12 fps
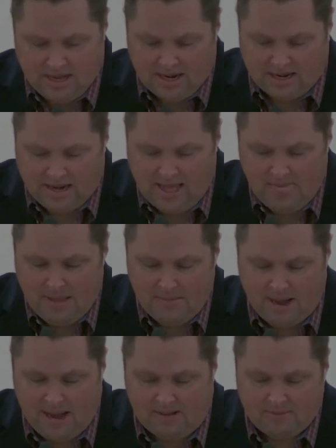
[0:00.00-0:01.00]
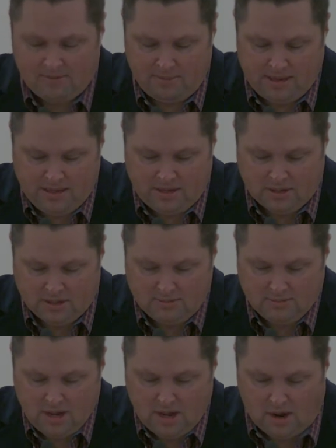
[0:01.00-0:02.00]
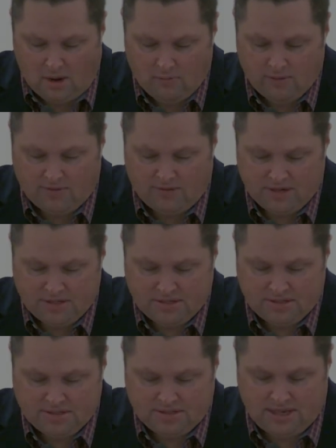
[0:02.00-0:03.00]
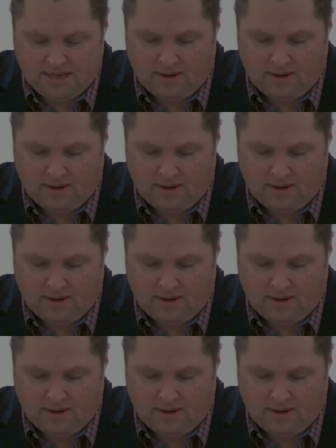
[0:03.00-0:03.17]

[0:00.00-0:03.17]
Let them have dominion over the fish of the sea,